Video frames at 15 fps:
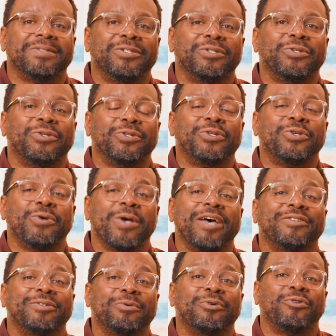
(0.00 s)
Do you
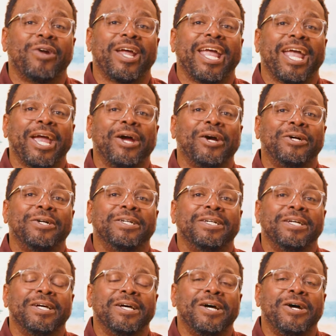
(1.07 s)
have some gray hair
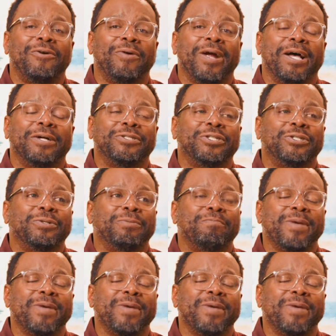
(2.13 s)
around you?